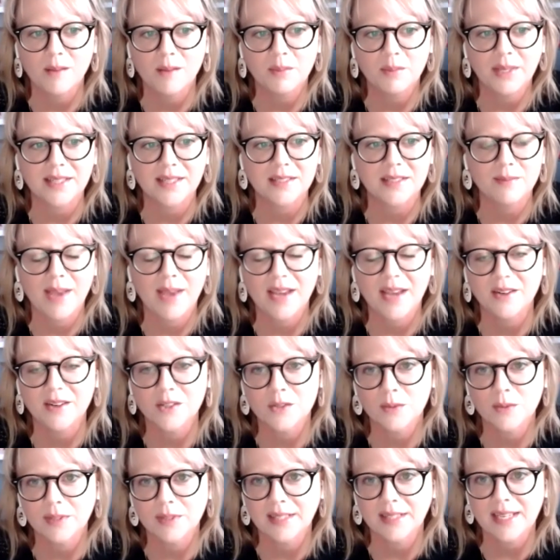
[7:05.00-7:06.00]
complex
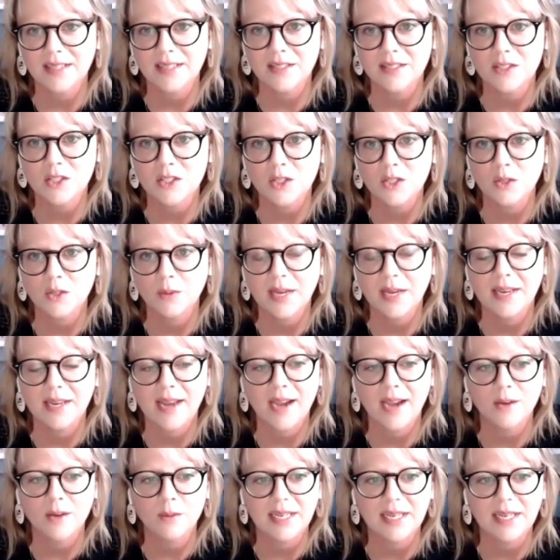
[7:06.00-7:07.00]
matters related to
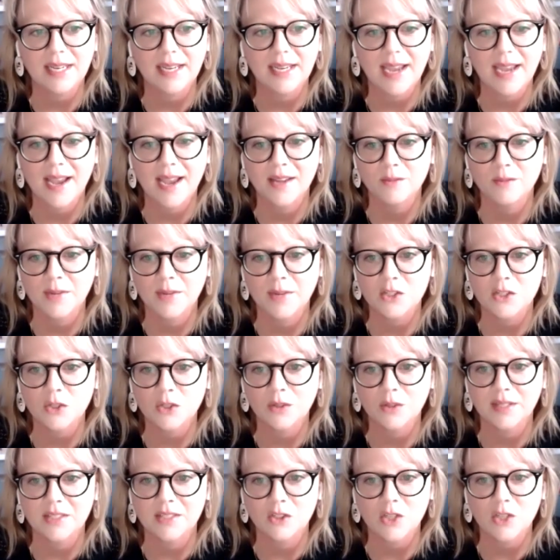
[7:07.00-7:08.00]
inequity and
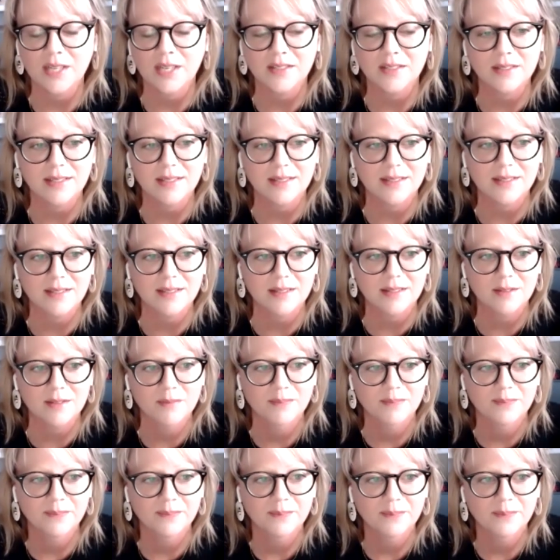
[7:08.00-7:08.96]
racial injustice.